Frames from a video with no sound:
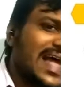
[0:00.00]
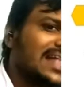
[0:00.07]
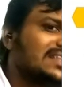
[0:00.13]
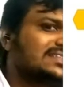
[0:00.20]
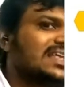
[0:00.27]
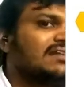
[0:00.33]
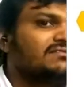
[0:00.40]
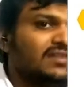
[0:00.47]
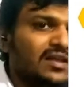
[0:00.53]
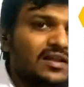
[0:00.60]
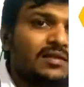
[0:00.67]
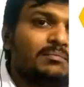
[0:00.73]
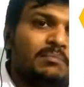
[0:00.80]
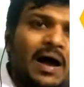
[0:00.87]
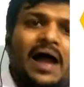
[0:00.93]
enzyme will
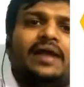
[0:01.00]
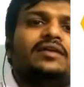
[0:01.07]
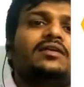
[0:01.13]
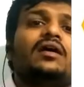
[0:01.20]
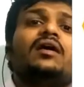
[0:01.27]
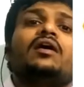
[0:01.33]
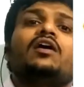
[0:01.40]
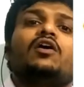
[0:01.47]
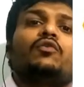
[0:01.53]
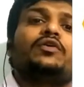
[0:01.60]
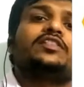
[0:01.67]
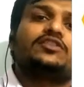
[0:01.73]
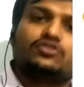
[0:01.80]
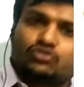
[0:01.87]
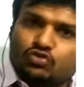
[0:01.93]
bind
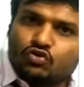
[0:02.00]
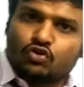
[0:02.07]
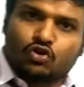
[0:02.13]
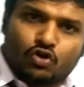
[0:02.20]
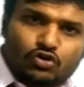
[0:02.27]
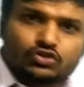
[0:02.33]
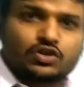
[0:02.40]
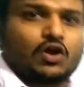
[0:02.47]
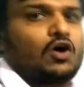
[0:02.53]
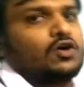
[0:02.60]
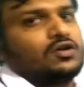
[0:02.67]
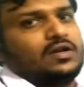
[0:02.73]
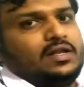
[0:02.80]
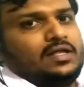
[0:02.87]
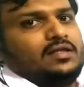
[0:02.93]
with sucrose
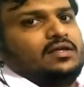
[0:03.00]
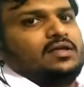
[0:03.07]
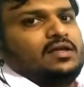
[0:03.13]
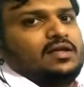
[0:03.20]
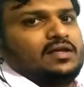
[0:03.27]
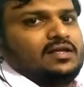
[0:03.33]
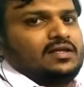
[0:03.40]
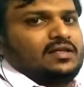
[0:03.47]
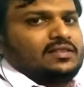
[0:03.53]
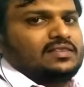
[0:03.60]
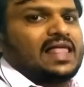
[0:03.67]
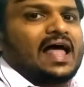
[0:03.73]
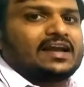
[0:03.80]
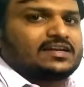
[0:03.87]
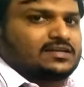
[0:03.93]
only.
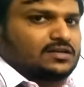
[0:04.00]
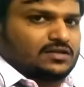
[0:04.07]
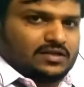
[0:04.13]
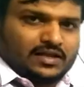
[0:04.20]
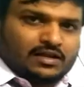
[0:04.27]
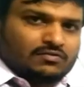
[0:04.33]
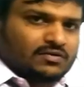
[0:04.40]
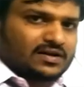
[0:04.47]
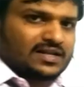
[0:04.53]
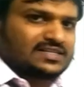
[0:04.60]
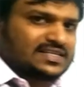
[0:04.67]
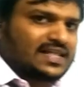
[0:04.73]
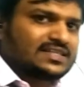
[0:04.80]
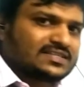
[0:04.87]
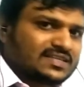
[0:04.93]
That invertase
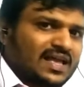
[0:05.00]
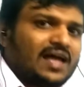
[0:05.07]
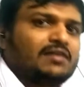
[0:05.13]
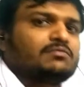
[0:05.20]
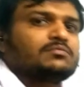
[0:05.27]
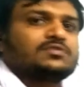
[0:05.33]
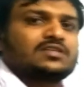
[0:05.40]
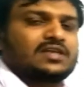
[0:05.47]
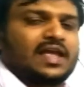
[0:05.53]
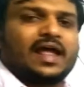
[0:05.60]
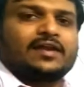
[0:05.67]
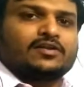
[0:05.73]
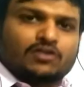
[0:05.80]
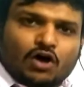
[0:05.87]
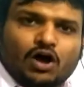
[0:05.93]
enzymes
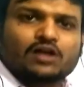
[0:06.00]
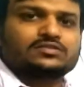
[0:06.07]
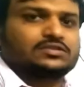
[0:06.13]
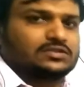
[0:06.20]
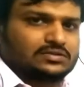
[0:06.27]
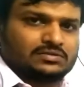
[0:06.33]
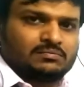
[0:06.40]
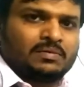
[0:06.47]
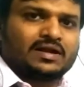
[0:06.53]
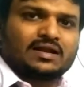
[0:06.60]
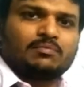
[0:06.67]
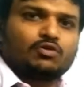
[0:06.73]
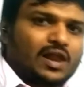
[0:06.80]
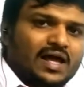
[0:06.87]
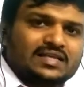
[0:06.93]
cannot
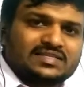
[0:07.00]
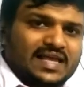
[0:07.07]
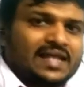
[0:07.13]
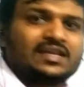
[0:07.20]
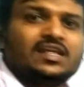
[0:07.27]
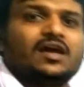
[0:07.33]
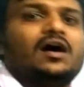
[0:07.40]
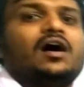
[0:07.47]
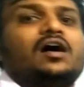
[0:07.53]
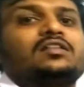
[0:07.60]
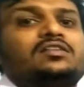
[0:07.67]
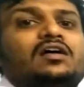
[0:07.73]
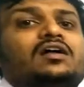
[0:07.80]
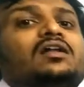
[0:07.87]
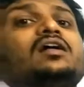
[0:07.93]
metabolize any
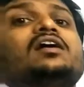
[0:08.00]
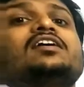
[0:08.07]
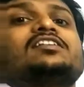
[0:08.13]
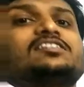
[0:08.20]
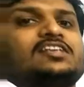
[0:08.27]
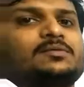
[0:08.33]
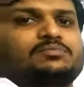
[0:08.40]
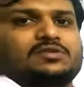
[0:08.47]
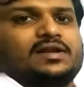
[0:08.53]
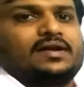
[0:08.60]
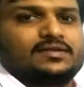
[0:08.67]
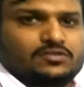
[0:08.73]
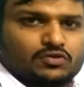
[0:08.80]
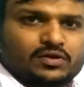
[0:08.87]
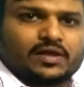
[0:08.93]
other substrate.
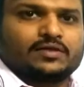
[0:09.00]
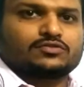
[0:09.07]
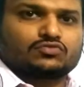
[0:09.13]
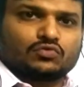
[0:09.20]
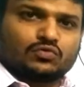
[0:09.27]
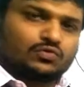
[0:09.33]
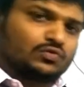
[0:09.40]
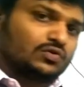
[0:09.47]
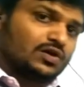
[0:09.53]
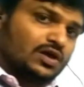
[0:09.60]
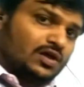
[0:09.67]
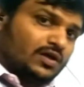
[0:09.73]
Okay, so